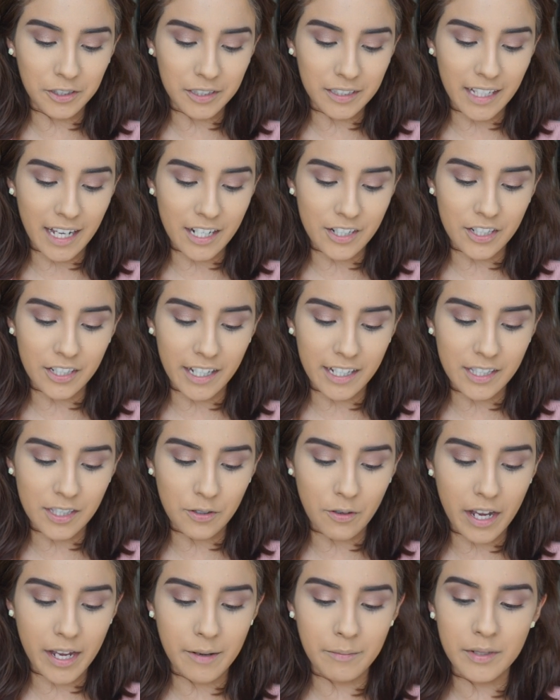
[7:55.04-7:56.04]
lash line,
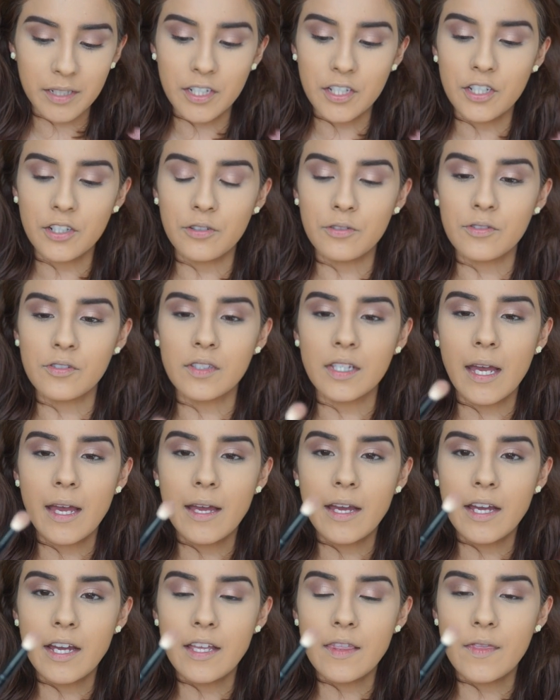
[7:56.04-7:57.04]
so I am going to use
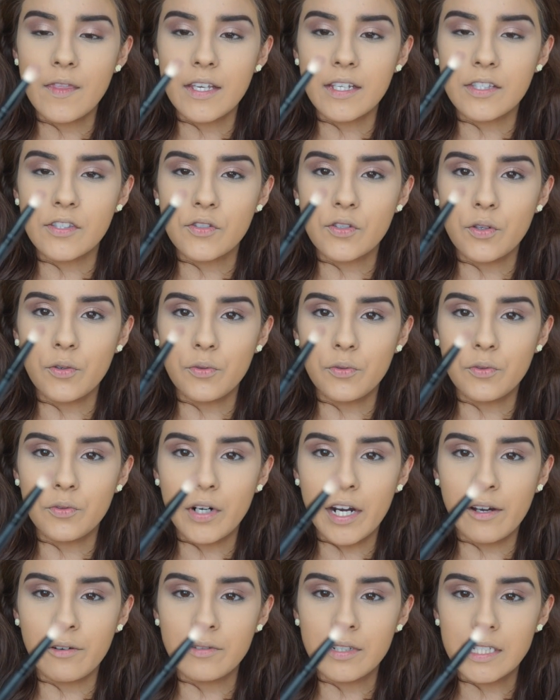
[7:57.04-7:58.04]
this
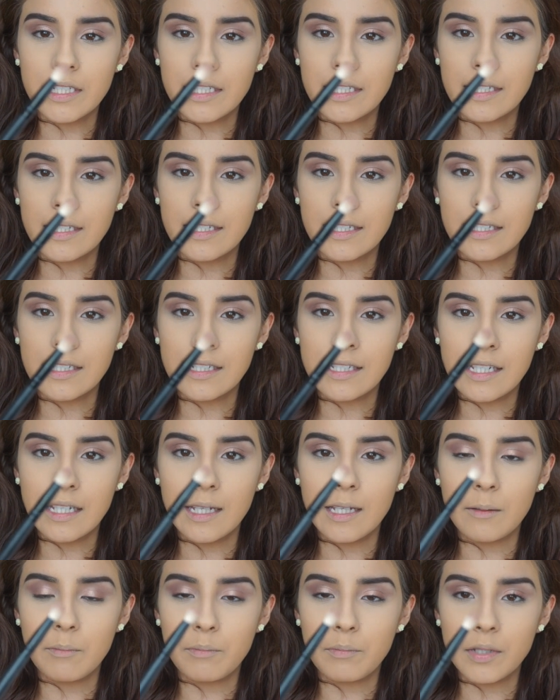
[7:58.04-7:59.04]
rounded
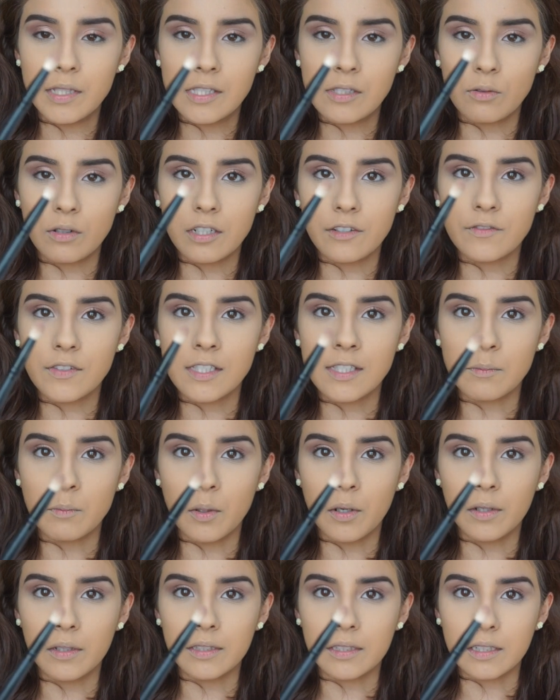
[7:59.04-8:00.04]
tip, sort of
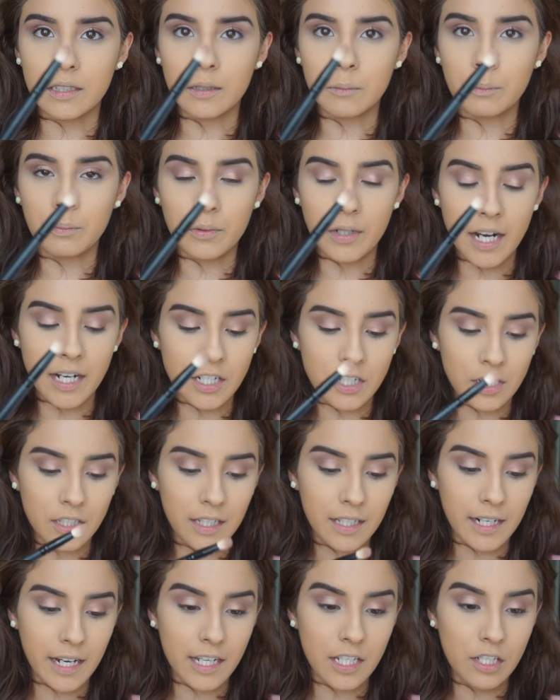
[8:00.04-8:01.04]
smaller brush
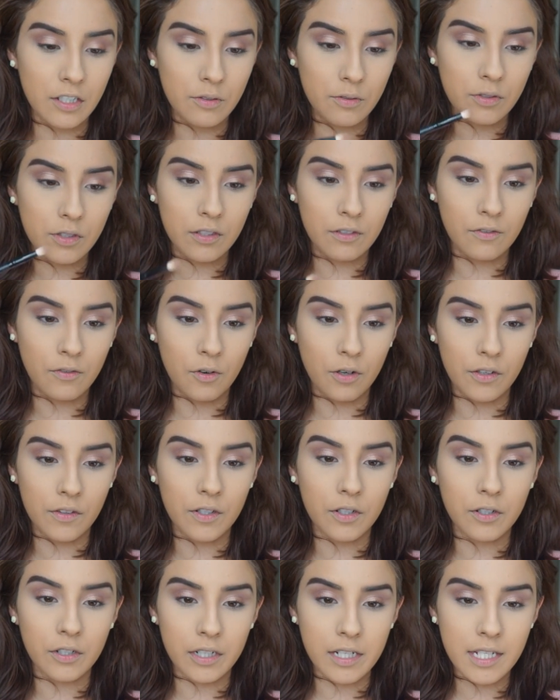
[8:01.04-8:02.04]
that I used for
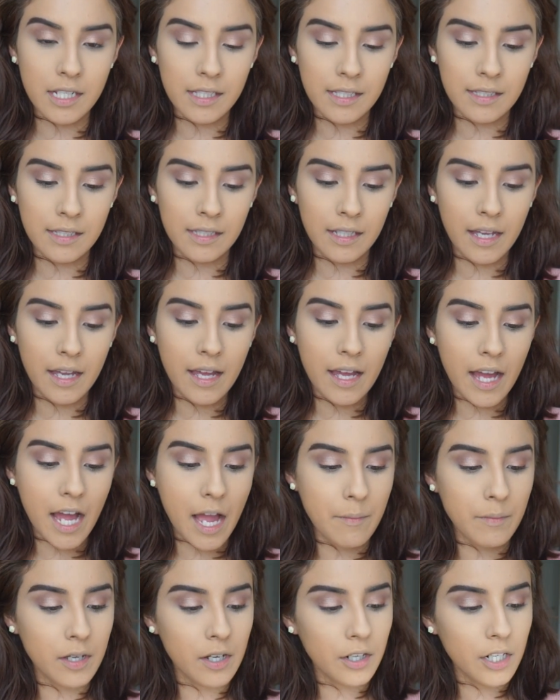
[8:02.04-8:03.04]
the crease.
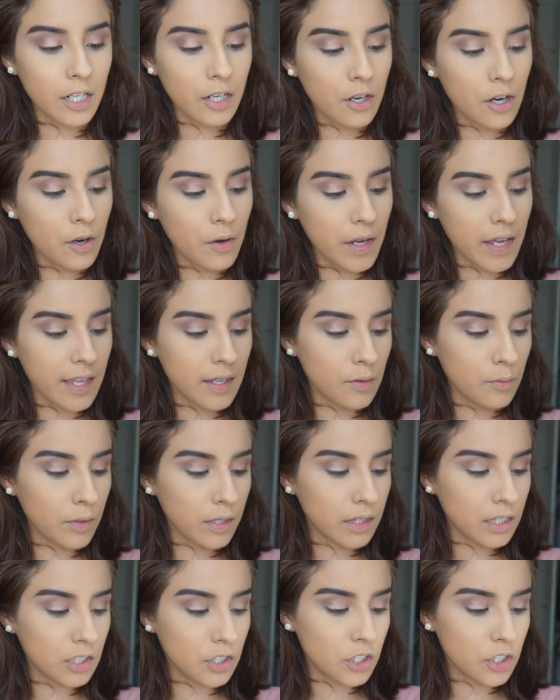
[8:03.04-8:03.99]
I'm going to go in with the